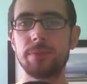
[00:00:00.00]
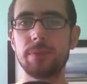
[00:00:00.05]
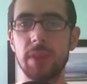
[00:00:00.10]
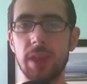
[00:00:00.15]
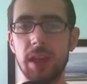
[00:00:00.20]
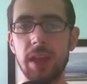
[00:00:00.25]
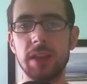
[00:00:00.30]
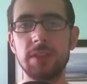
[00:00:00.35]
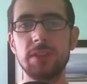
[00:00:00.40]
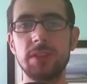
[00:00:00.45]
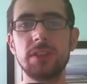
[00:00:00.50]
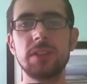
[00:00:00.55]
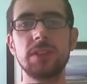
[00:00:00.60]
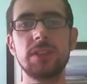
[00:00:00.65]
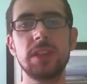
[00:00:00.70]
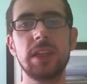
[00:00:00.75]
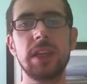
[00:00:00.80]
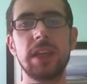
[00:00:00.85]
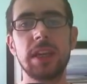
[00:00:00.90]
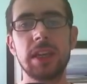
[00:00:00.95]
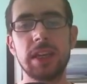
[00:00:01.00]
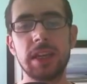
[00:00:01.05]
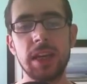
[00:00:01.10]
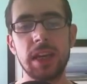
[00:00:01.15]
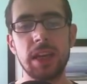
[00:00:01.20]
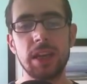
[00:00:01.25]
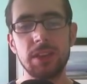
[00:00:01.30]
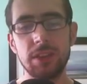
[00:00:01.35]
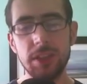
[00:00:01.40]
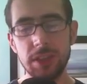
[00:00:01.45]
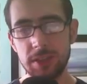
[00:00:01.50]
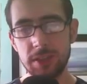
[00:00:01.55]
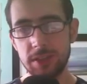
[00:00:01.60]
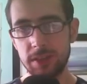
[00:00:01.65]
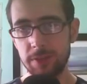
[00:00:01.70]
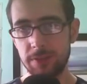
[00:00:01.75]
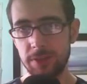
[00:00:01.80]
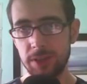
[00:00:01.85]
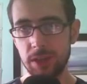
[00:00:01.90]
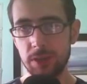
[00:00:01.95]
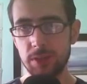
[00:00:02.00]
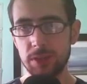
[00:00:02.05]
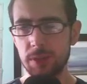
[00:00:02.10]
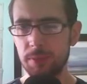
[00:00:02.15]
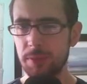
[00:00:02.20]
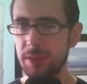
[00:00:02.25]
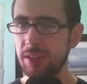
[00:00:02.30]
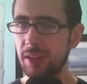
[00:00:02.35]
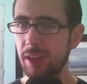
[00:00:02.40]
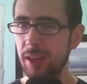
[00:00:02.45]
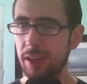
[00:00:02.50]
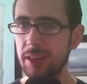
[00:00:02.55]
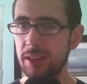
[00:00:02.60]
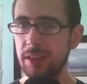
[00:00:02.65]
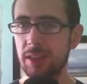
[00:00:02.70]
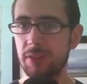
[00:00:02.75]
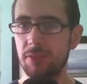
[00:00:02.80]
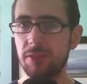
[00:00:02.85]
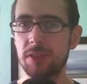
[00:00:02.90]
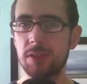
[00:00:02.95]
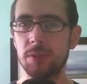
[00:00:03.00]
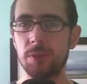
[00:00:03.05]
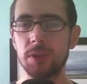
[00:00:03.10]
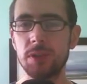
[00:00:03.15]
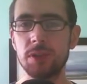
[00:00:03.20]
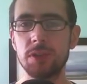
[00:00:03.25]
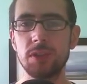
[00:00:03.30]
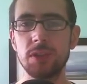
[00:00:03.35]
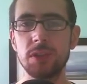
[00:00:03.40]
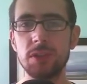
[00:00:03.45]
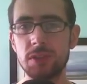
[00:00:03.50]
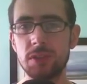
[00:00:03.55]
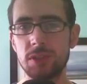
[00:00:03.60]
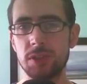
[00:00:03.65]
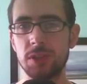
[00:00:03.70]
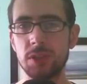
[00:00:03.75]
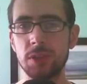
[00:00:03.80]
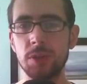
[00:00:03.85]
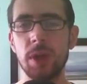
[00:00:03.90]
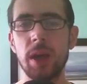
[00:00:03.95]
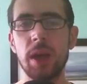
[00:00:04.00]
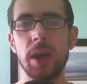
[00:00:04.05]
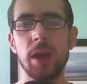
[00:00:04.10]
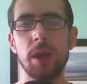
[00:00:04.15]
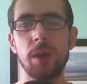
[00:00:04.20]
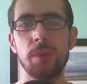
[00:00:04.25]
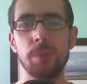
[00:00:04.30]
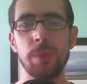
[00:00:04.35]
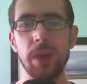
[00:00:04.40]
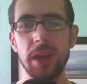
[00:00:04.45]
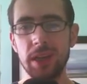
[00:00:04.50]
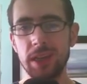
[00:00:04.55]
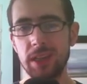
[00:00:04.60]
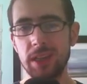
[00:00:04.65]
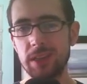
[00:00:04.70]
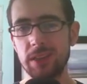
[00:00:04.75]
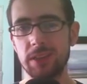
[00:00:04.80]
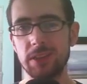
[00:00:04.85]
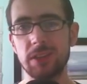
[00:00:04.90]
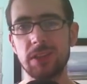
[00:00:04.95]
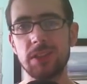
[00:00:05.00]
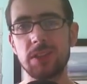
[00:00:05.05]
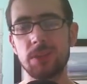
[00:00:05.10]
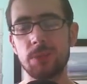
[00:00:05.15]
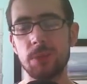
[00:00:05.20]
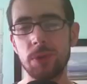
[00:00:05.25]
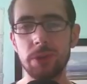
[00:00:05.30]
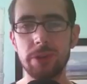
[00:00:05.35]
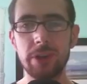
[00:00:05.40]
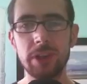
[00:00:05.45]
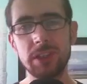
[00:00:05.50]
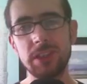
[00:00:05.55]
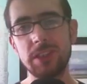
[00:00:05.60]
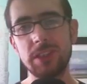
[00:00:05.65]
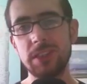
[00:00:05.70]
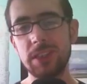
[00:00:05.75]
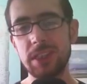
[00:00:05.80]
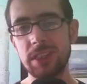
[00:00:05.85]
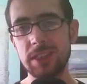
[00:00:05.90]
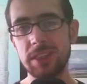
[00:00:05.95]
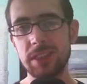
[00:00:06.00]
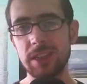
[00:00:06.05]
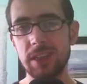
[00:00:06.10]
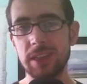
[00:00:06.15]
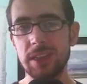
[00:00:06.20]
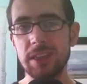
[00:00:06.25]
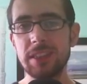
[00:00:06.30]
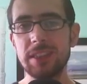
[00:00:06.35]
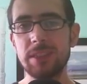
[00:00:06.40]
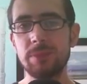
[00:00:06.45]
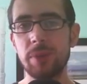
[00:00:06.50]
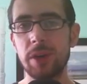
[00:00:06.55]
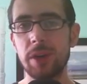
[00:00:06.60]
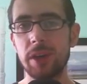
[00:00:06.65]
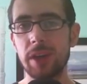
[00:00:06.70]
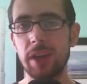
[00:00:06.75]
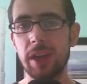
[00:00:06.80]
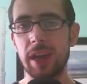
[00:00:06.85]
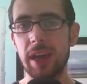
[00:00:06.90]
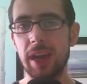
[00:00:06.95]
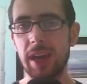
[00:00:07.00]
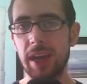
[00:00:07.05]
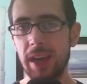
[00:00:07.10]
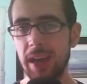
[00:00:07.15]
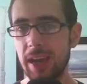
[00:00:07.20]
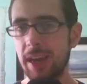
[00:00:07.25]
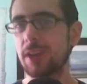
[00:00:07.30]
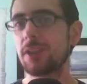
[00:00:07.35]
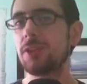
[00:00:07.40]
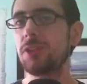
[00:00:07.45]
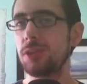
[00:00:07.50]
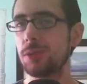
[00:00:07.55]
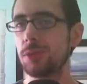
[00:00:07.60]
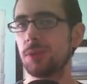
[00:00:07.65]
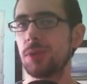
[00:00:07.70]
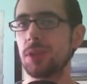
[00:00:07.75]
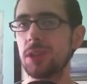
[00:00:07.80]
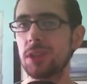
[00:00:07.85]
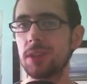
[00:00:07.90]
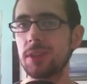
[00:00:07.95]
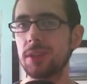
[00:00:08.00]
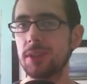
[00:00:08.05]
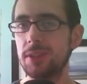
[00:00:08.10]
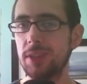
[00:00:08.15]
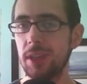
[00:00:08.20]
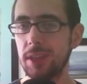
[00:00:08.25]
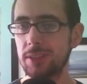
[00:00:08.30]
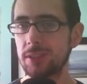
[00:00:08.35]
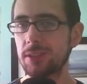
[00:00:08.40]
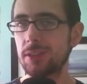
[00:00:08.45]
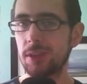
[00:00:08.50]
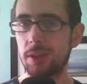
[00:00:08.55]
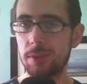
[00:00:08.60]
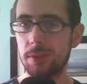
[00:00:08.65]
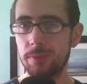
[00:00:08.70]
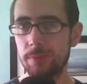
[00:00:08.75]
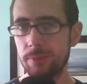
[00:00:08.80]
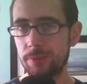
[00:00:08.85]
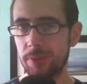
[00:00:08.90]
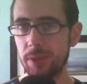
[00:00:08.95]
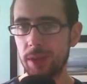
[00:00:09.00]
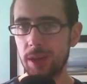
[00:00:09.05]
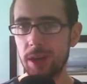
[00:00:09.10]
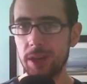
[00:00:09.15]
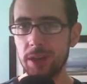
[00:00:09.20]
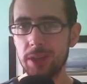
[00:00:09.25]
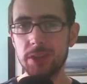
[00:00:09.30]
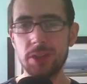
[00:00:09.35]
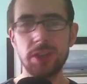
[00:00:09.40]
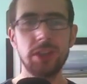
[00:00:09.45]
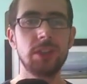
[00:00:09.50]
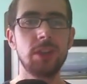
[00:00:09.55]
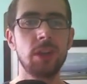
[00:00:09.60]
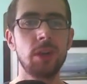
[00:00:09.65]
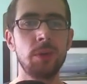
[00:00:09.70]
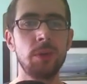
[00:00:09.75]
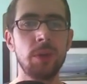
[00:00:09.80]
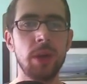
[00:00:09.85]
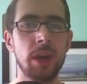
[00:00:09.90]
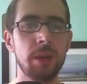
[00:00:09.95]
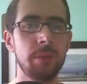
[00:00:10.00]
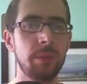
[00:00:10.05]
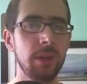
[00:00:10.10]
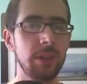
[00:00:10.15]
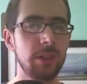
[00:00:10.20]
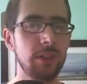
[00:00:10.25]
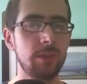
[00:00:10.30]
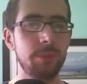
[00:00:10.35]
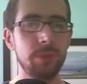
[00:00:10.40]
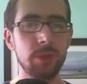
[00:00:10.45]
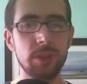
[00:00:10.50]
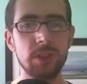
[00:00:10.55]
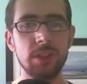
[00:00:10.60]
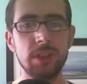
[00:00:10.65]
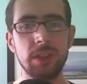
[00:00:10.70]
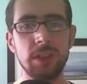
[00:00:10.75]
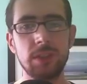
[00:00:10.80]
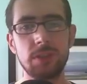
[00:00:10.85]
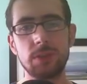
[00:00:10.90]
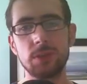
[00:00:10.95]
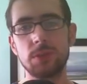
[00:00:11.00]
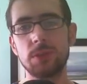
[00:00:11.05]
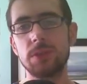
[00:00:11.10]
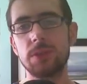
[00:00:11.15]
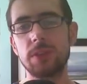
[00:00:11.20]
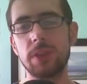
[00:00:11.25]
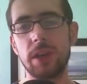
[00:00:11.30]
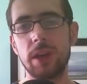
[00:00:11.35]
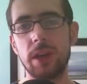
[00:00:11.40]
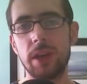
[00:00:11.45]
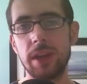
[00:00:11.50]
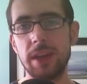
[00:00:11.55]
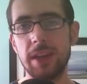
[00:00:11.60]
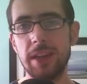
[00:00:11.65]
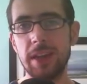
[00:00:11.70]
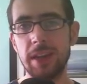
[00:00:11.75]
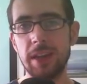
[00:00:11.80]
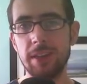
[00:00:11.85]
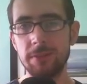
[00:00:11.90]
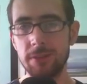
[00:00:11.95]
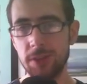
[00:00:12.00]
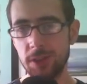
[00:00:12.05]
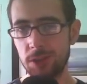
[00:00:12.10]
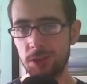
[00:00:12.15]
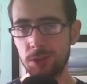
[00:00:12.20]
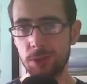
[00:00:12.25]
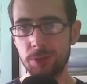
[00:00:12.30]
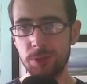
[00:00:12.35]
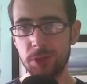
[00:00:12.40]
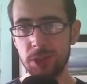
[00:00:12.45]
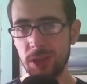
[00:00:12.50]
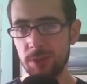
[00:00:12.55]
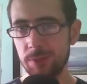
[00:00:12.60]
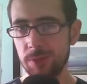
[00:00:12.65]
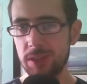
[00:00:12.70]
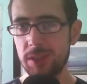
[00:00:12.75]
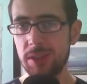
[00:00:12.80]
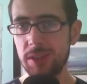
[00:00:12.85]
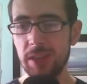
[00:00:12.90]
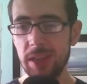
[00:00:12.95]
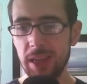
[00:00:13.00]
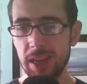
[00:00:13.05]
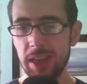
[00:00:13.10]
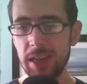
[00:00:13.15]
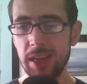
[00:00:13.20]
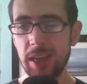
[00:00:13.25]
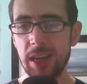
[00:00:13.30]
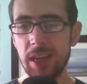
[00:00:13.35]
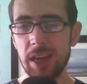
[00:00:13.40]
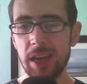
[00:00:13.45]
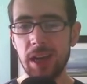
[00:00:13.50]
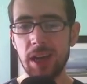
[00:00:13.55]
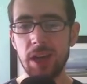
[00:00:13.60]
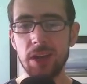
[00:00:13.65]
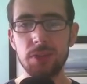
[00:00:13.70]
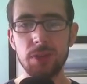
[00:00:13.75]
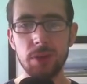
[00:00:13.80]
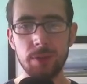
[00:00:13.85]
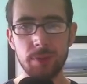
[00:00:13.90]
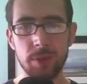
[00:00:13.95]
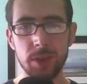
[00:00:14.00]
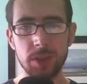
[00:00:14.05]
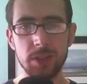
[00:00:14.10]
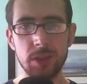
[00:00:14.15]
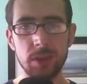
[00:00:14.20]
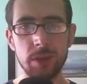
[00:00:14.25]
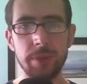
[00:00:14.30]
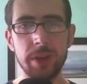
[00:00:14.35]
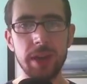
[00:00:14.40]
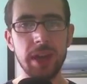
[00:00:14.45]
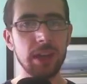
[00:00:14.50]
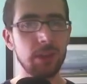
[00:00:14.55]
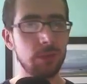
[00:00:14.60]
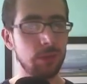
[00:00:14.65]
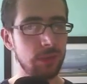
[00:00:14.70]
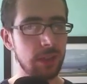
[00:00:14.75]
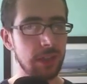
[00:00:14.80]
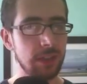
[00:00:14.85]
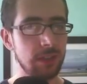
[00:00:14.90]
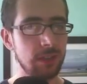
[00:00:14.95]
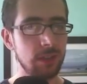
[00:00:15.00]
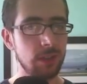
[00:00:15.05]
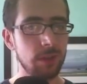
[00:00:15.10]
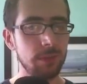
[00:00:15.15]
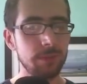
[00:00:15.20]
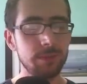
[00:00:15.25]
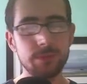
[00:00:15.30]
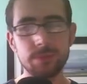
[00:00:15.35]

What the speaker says: as you can see here, this video is going to be slightly different to what you're used to, mainly in the sense that what you're actually seeing today is my actual desktop. I usually show my distributions installed in a virtual machine, but today I thought I might show you my actual desktop.